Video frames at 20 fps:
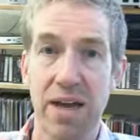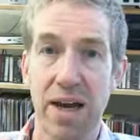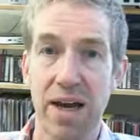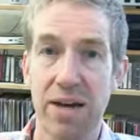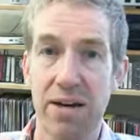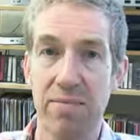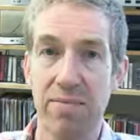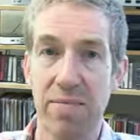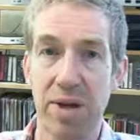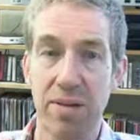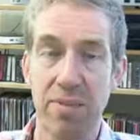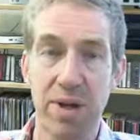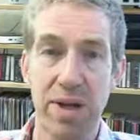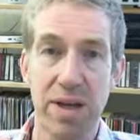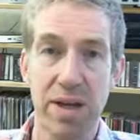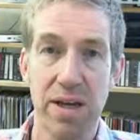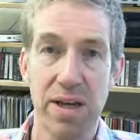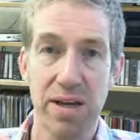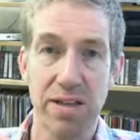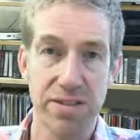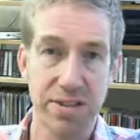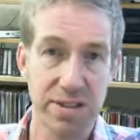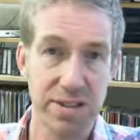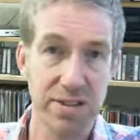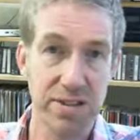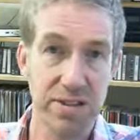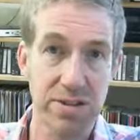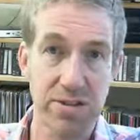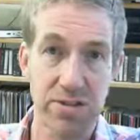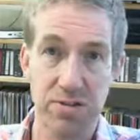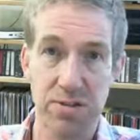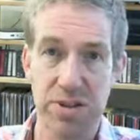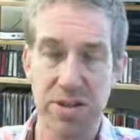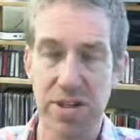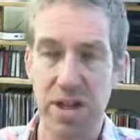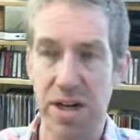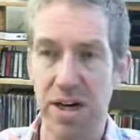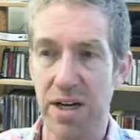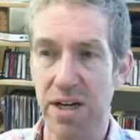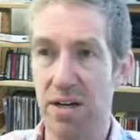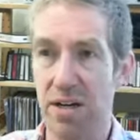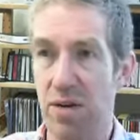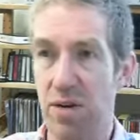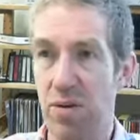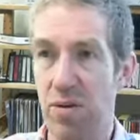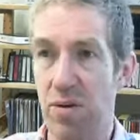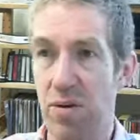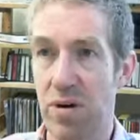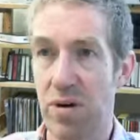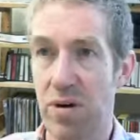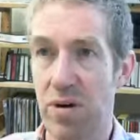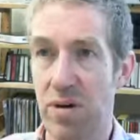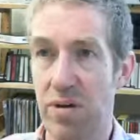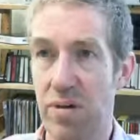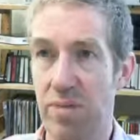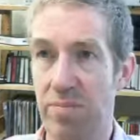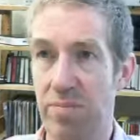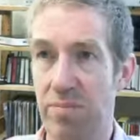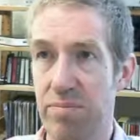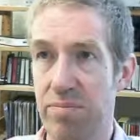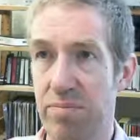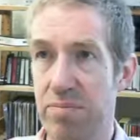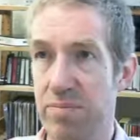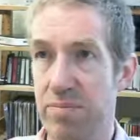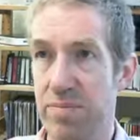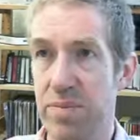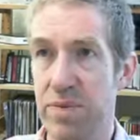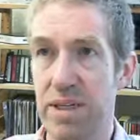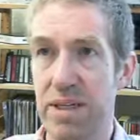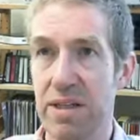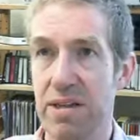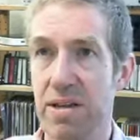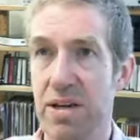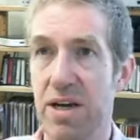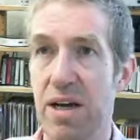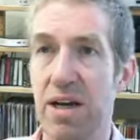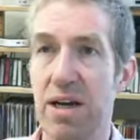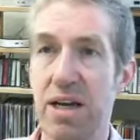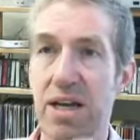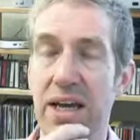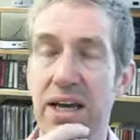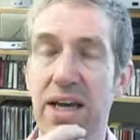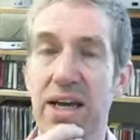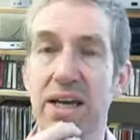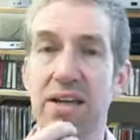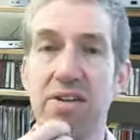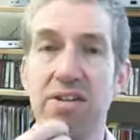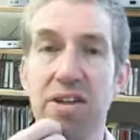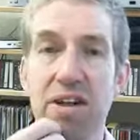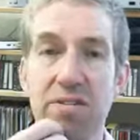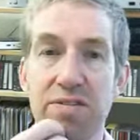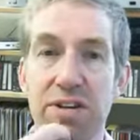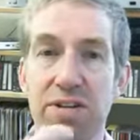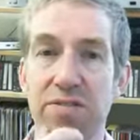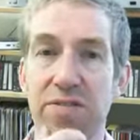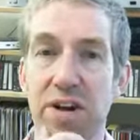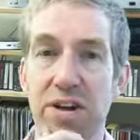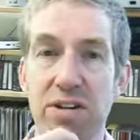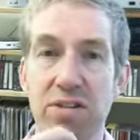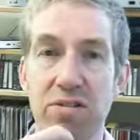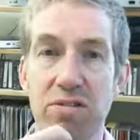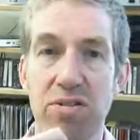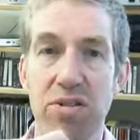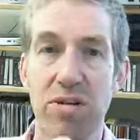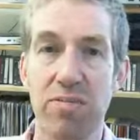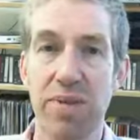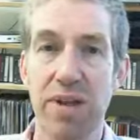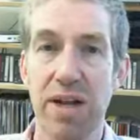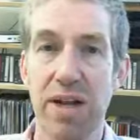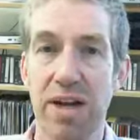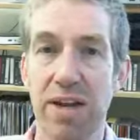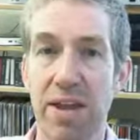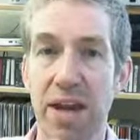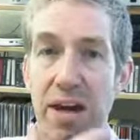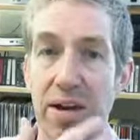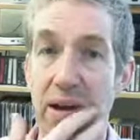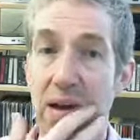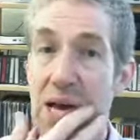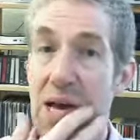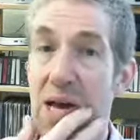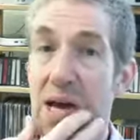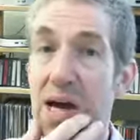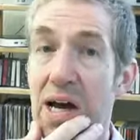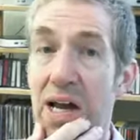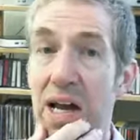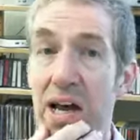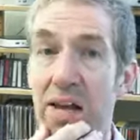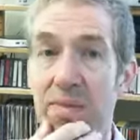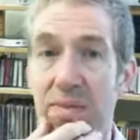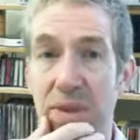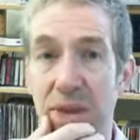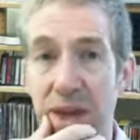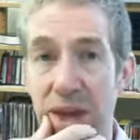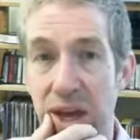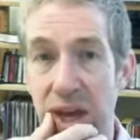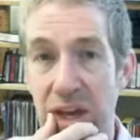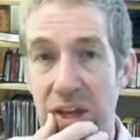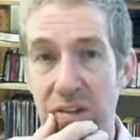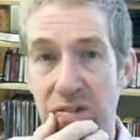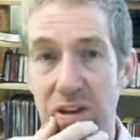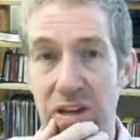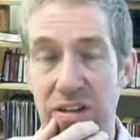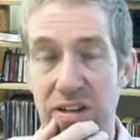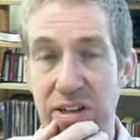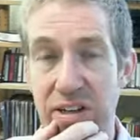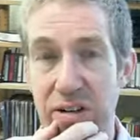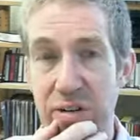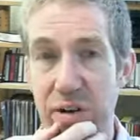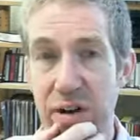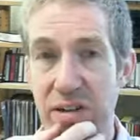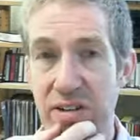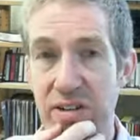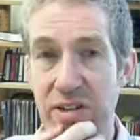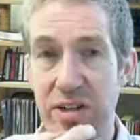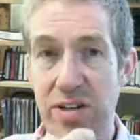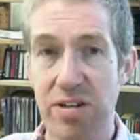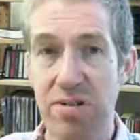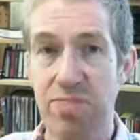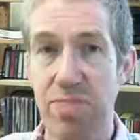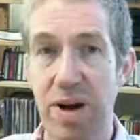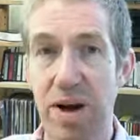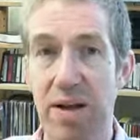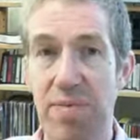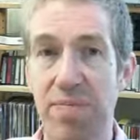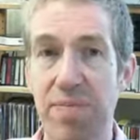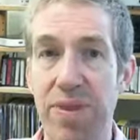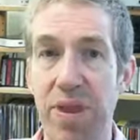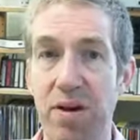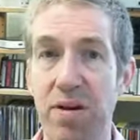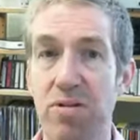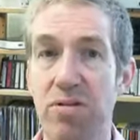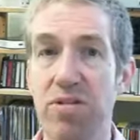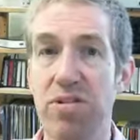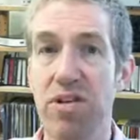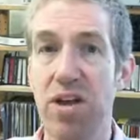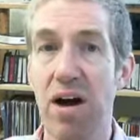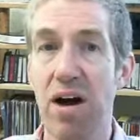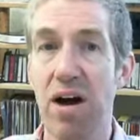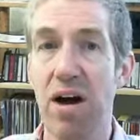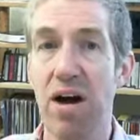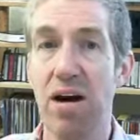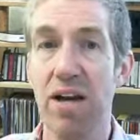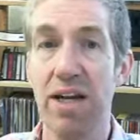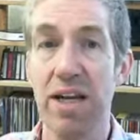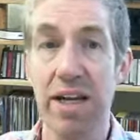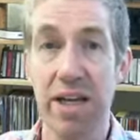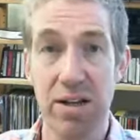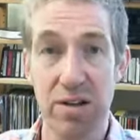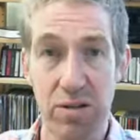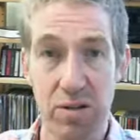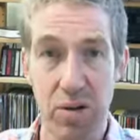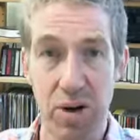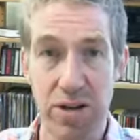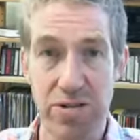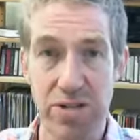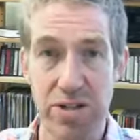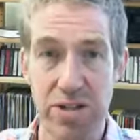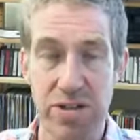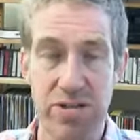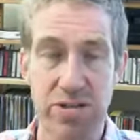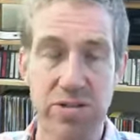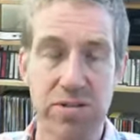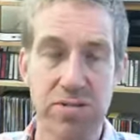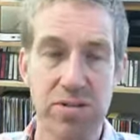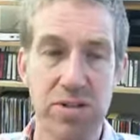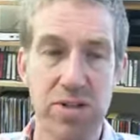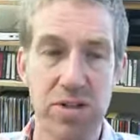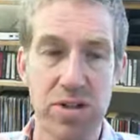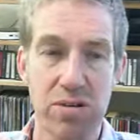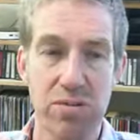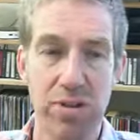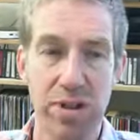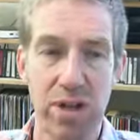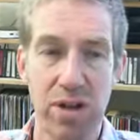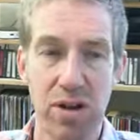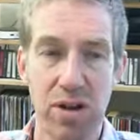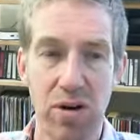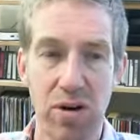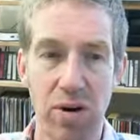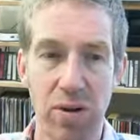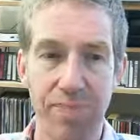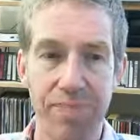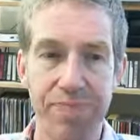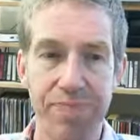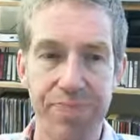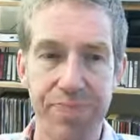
like maybe assisted suicide or killing in self-defense or something like that? Again, interesting questions, but those are legal questions to do with the law.